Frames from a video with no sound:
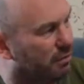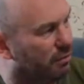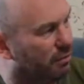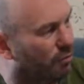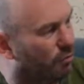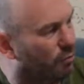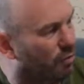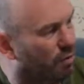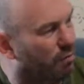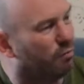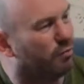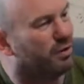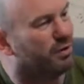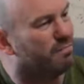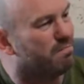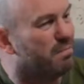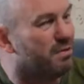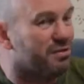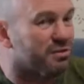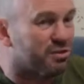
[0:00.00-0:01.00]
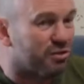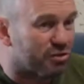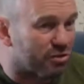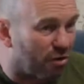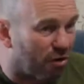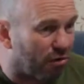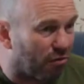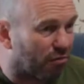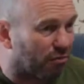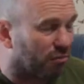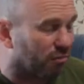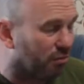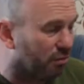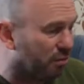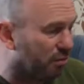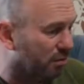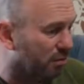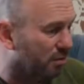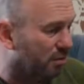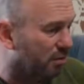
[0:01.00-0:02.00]
The one we had been sold
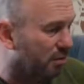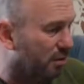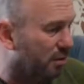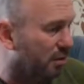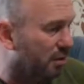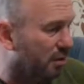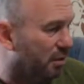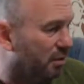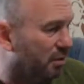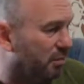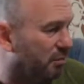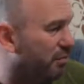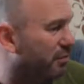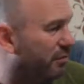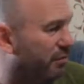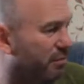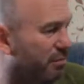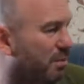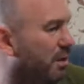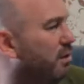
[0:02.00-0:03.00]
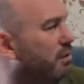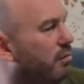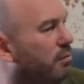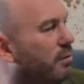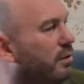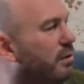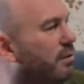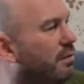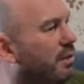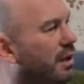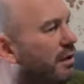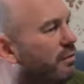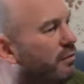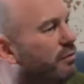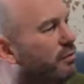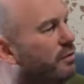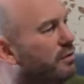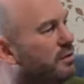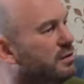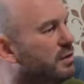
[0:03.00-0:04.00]
was from, oh, we have
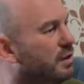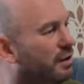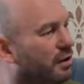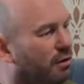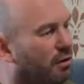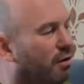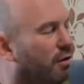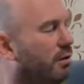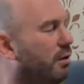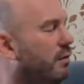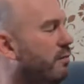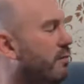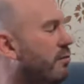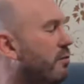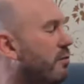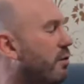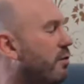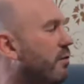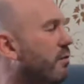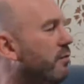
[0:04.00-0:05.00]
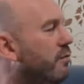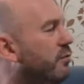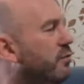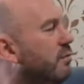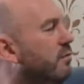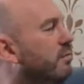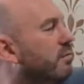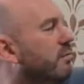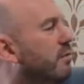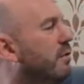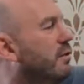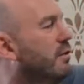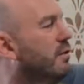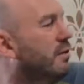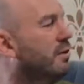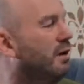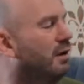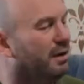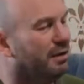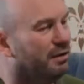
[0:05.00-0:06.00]
all these like olive groves and
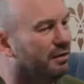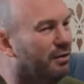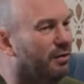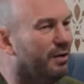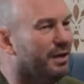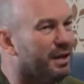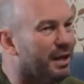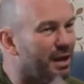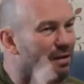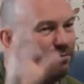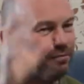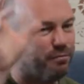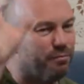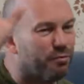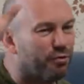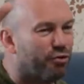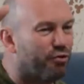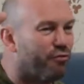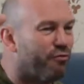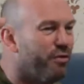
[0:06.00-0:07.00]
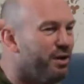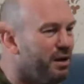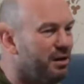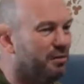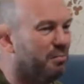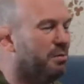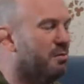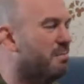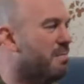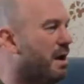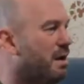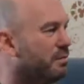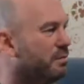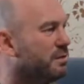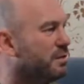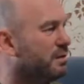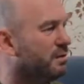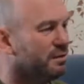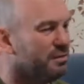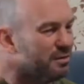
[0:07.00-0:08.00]
thing. No, it came from Crete up the
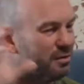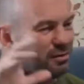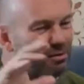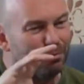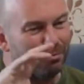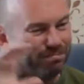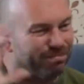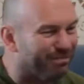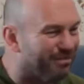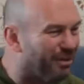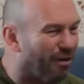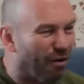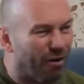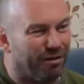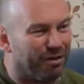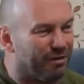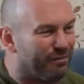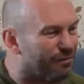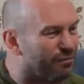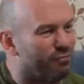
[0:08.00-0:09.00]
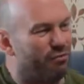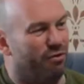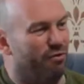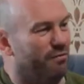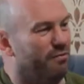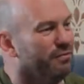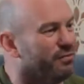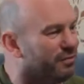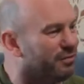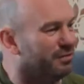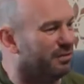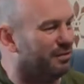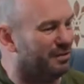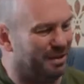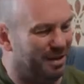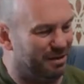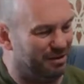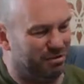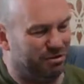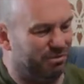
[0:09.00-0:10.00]
mountain. There's no olive groves. It's
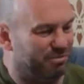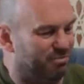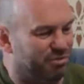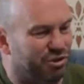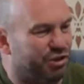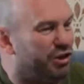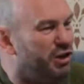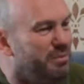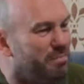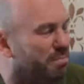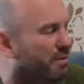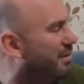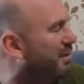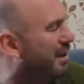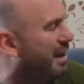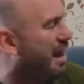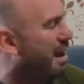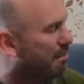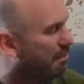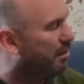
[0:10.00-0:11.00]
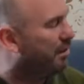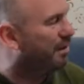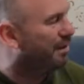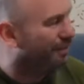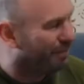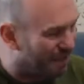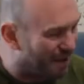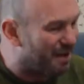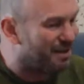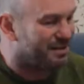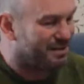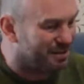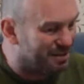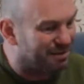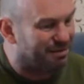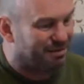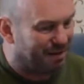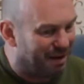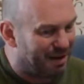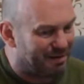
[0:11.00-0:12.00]
like sheep and lamb. That's
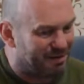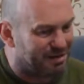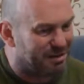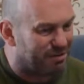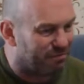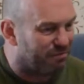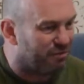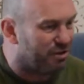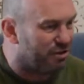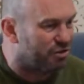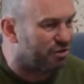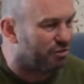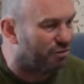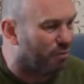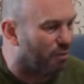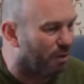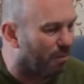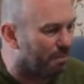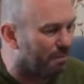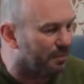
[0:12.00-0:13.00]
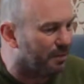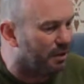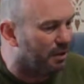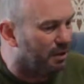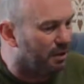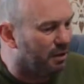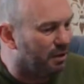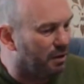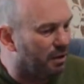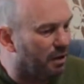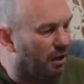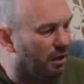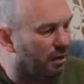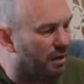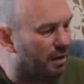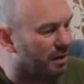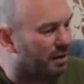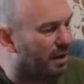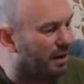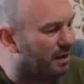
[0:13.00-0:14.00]
the, that's the original one.
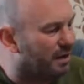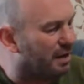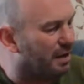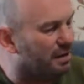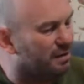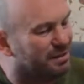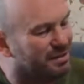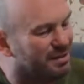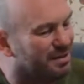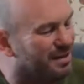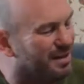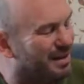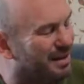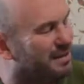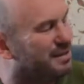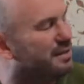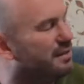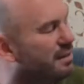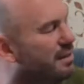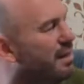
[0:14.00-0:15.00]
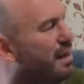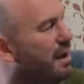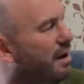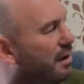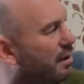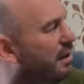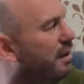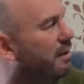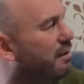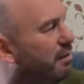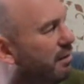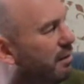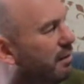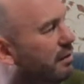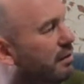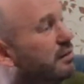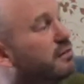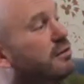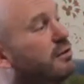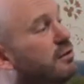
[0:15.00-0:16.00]
And that, I kind of stick to that kind of thing
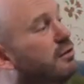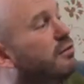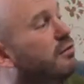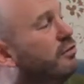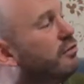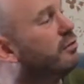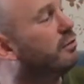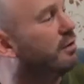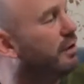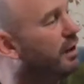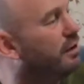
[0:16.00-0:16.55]
because it also,